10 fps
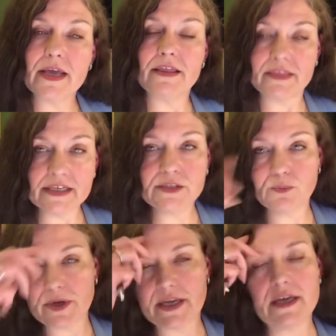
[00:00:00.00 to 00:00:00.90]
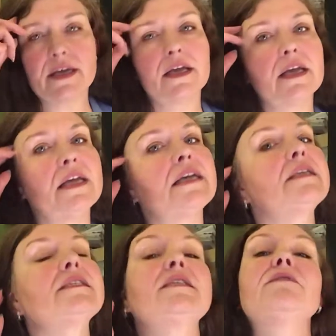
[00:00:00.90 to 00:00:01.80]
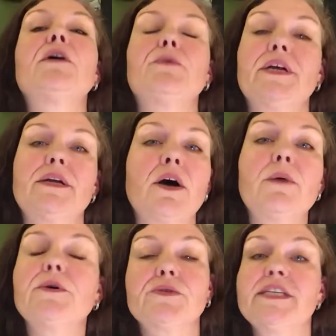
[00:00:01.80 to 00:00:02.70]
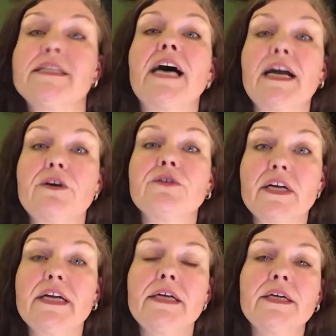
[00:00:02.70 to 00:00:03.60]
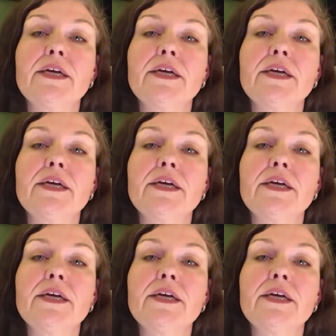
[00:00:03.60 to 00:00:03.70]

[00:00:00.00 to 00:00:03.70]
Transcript: This week is devoted almost entirely